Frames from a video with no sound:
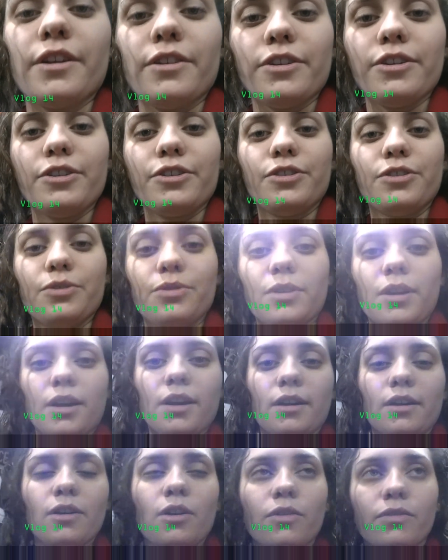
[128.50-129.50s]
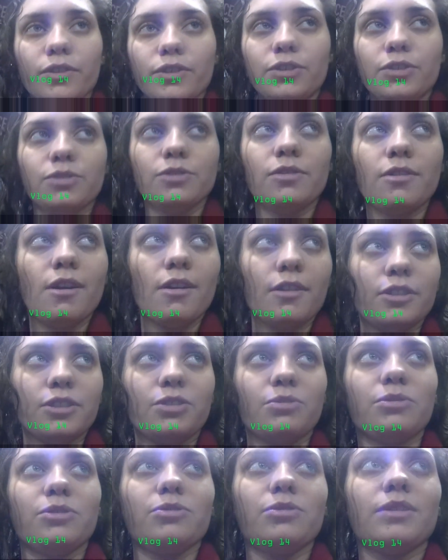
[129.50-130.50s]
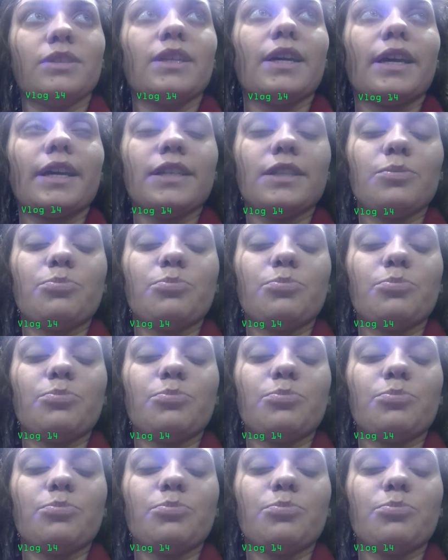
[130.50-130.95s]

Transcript: under over $2, which was nice.